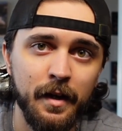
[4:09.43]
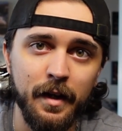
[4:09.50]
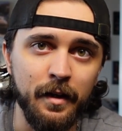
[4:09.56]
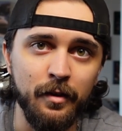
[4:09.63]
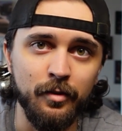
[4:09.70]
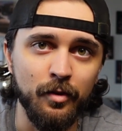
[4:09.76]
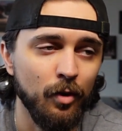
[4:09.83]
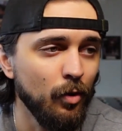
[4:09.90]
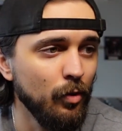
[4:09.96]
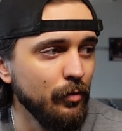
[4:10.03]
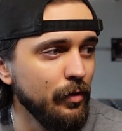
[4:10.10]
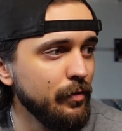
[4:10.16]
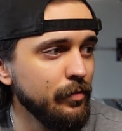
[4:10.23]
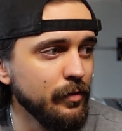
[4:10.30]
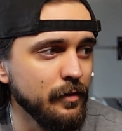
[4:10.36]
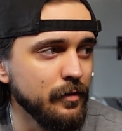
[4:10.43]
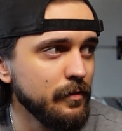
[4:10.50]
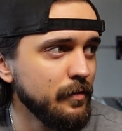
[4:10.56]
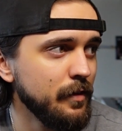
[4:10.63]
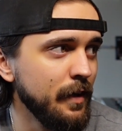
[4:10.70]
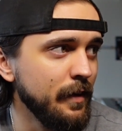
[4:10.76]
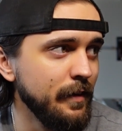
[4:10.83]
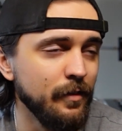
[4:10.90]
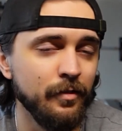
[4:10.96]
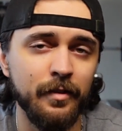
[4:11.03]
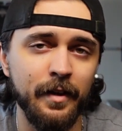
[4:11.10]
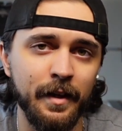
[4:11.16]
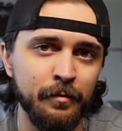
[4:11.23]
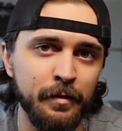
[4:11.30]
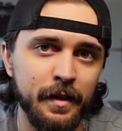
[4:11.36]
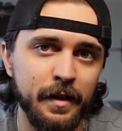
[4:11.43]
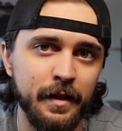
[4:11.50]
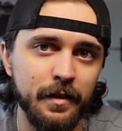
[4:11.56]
is a whole different, I guess, segment in